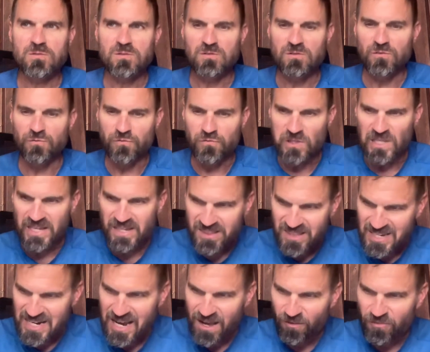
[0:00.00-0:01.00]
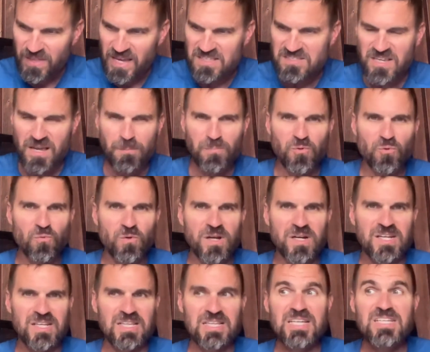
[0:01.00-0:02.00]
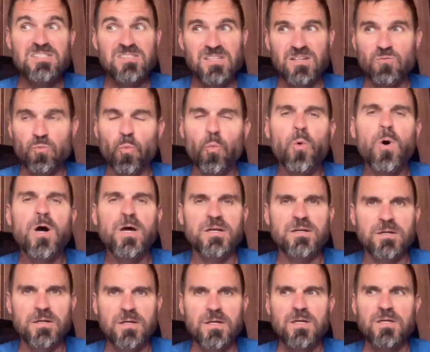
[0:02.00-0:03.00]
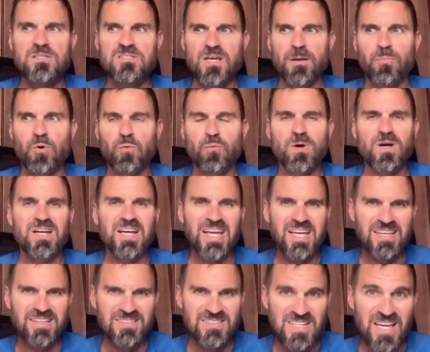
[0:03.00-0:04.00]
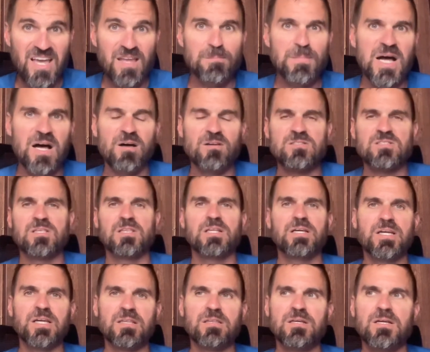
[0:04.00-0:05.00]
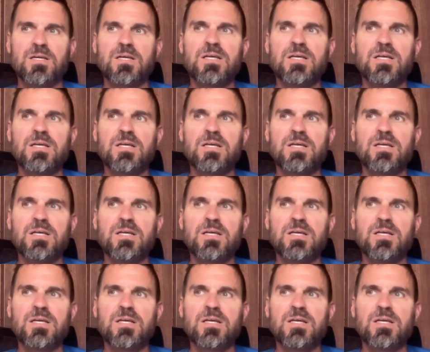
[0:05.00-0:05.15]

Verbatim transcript: you've lengthened out that tempo run and at least done one tempo run 10 miles in length.